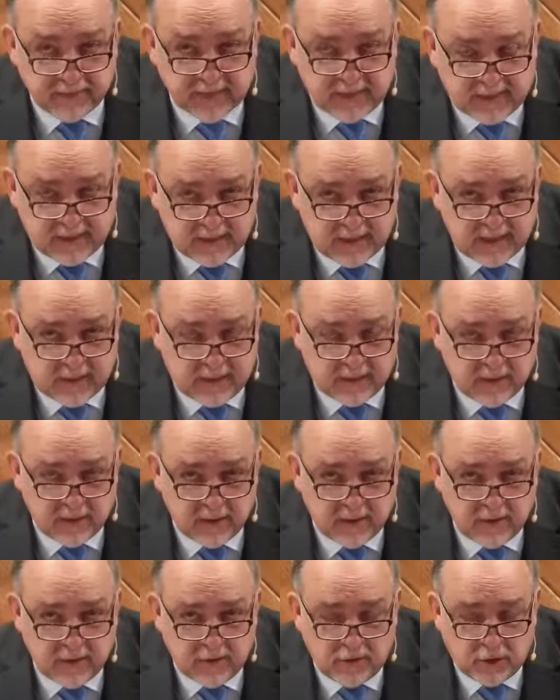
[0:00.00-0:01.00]
in
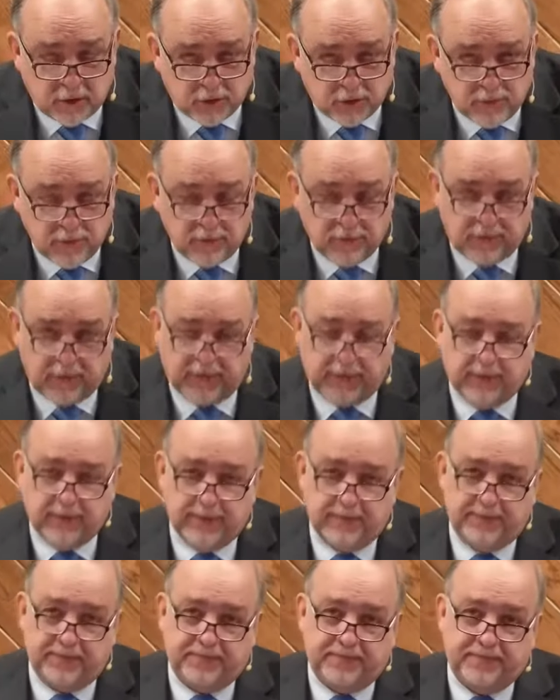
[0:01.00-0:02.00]
truth.
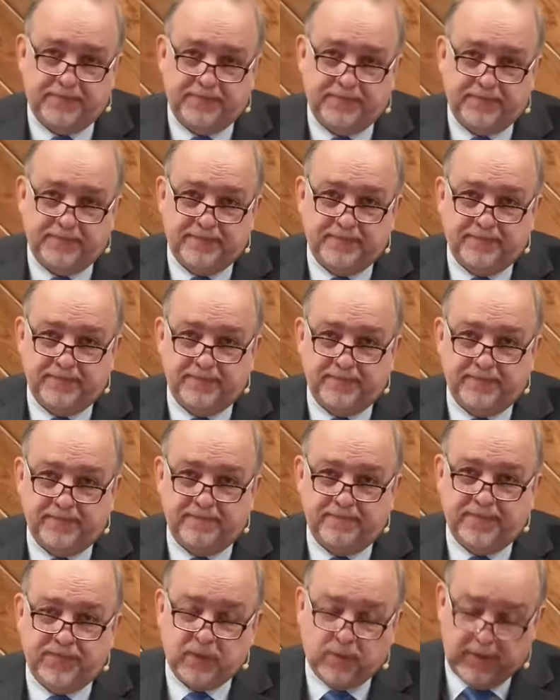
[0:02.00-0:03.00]

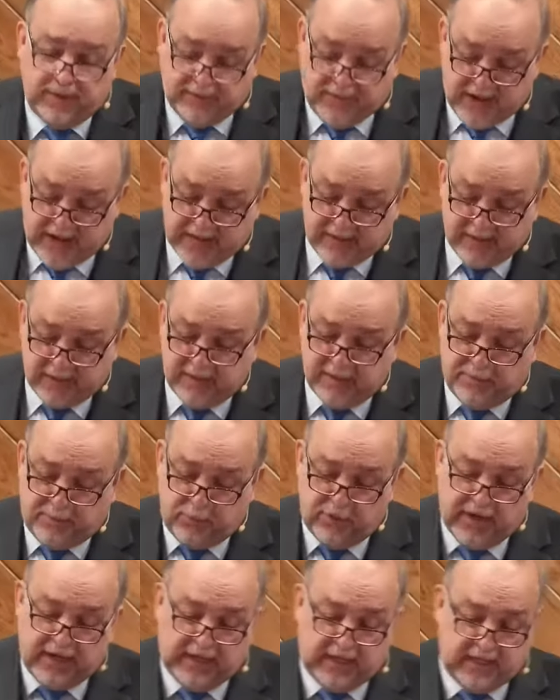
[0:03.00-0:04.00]
So we find then the
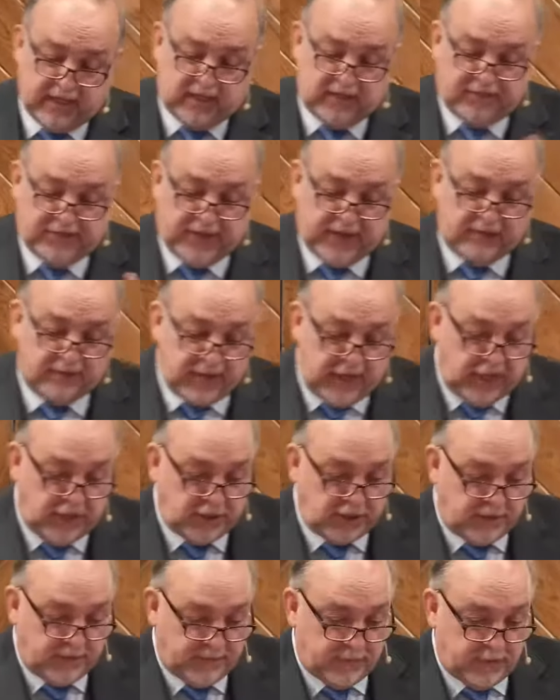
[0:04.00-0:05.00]
predicate, the
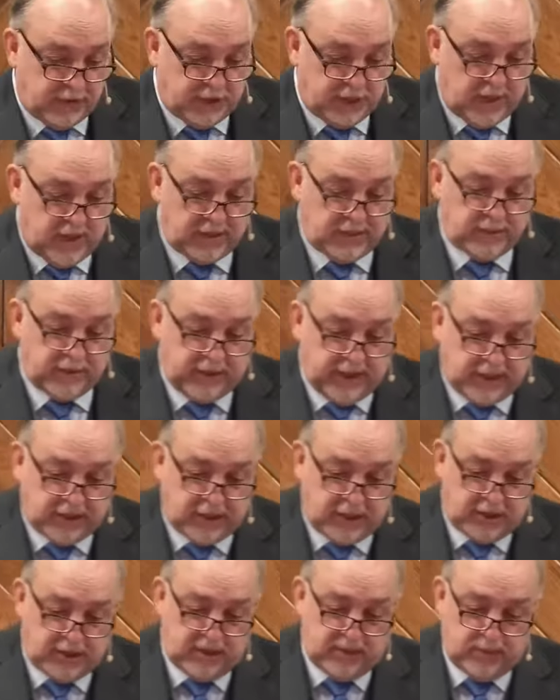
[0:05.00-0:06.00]
foundation for John's
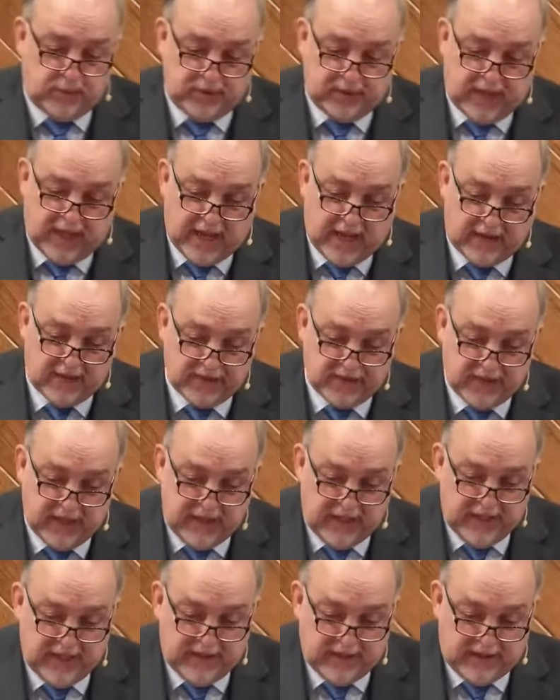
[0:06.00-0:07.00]
relationship with Gaius
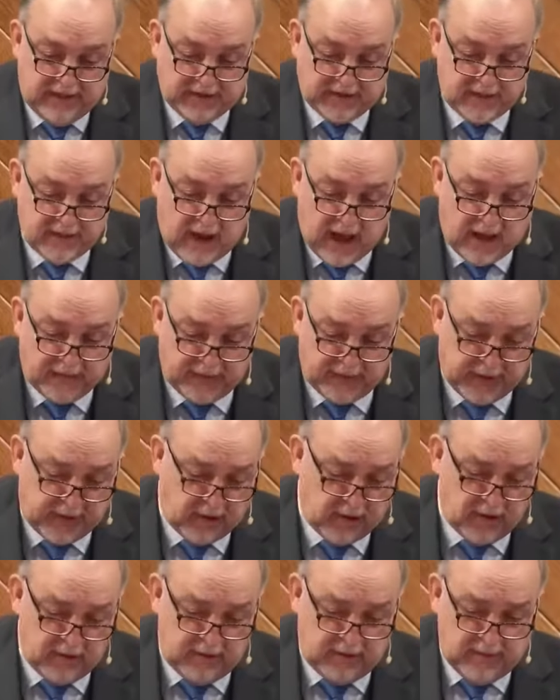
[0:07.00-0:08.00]
is not
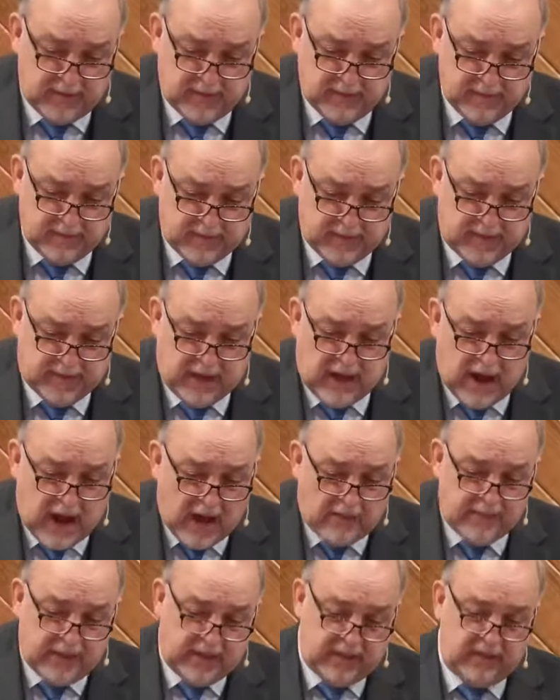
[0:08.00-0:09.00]
their
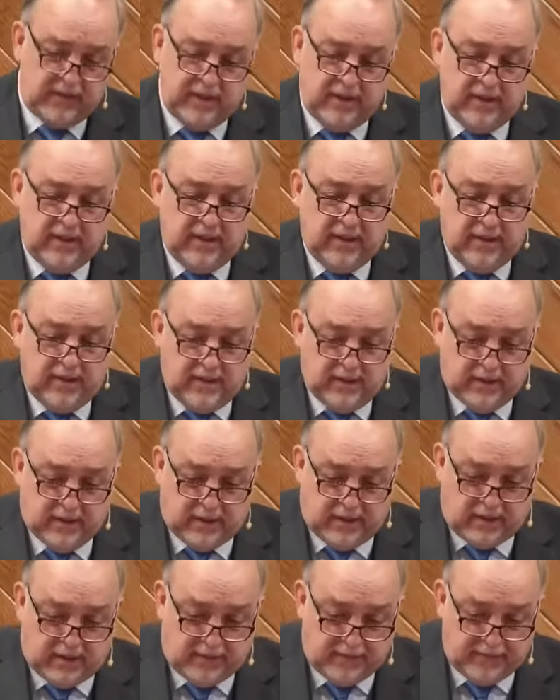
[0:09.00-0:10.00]
common
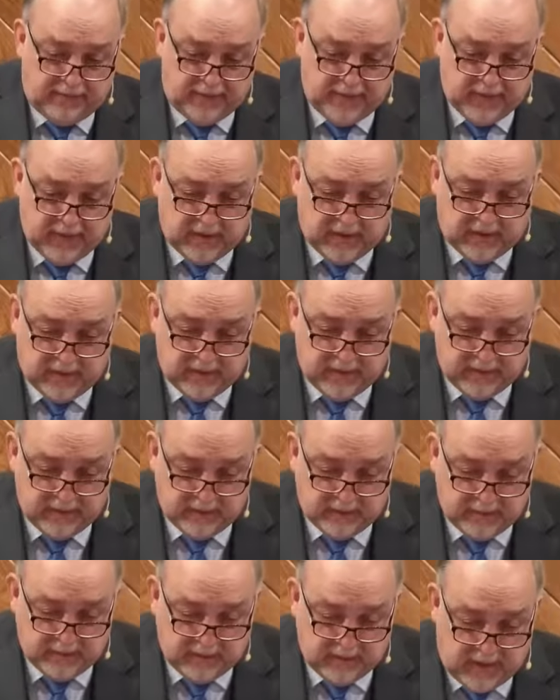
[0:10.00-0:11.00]
um,
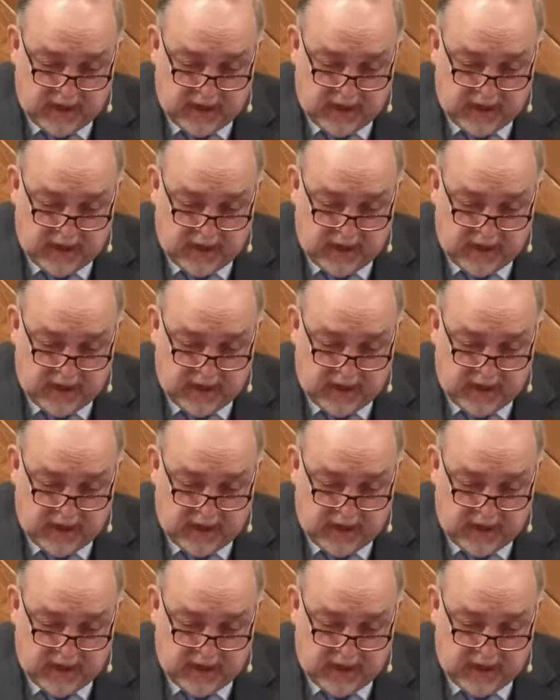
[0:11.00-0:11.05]
uh,